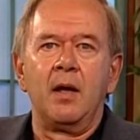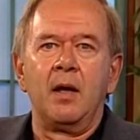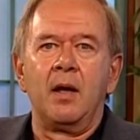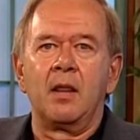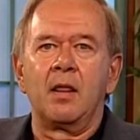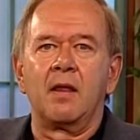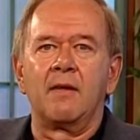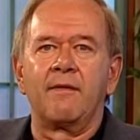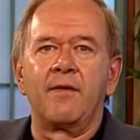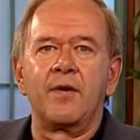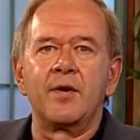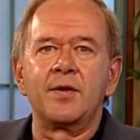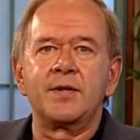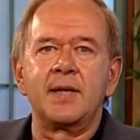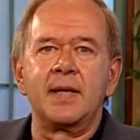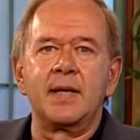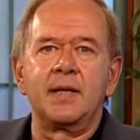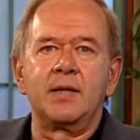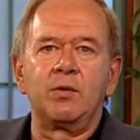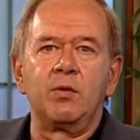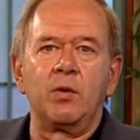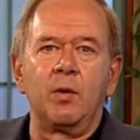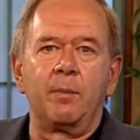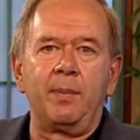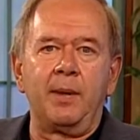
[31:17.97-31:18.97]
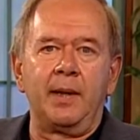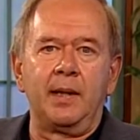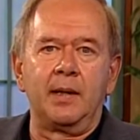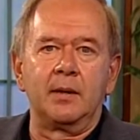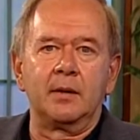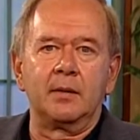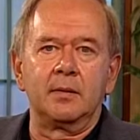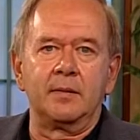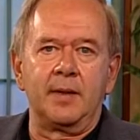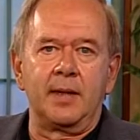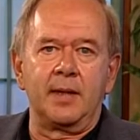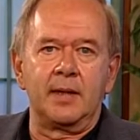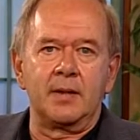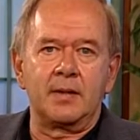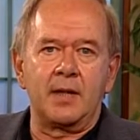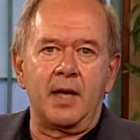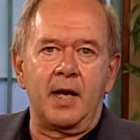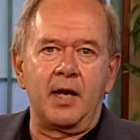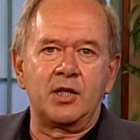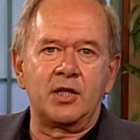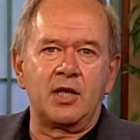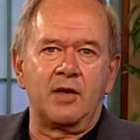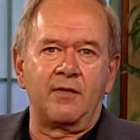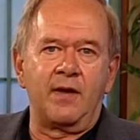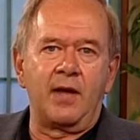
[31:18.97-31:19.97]
The first thing to appear is
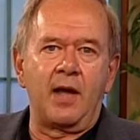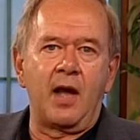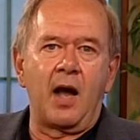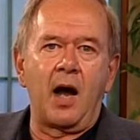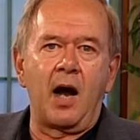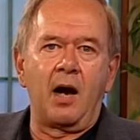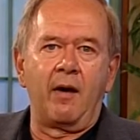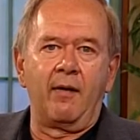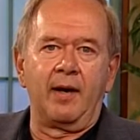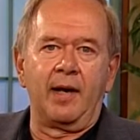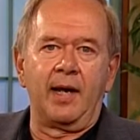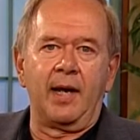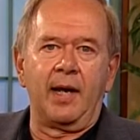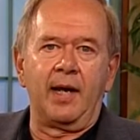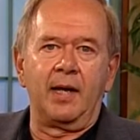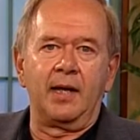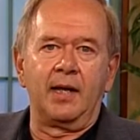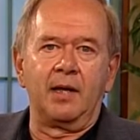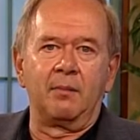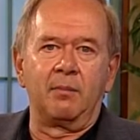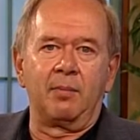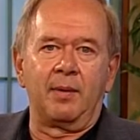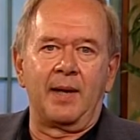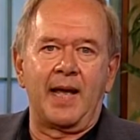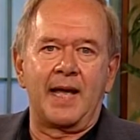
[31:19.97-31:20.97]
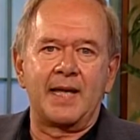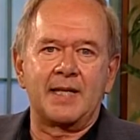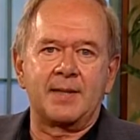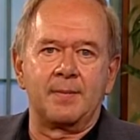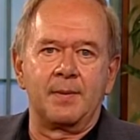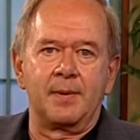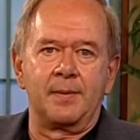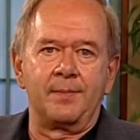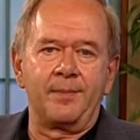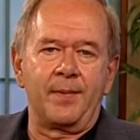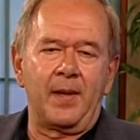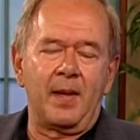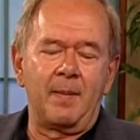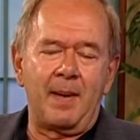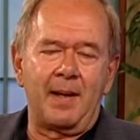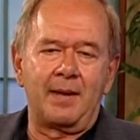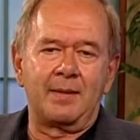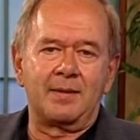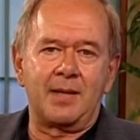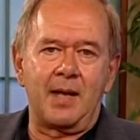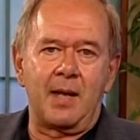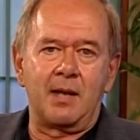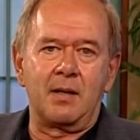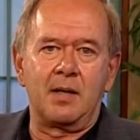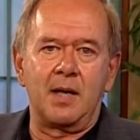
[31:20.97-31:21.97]
HIV RNA in plasma about
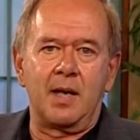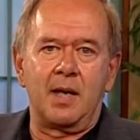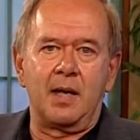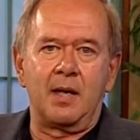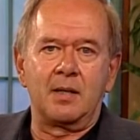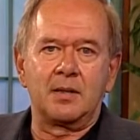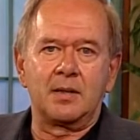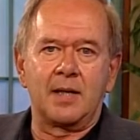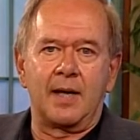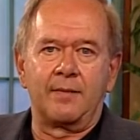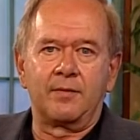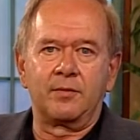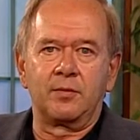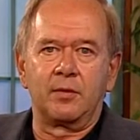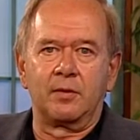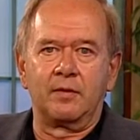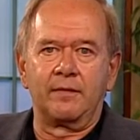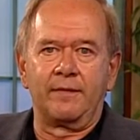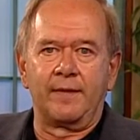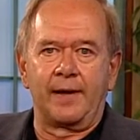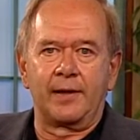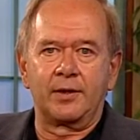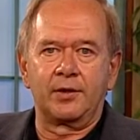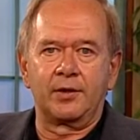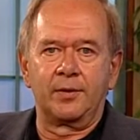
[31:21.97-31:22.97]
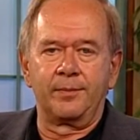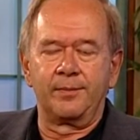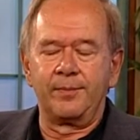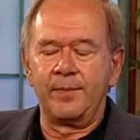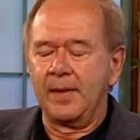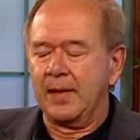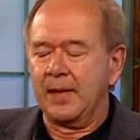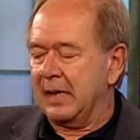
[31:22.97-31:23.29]
10 days after infection.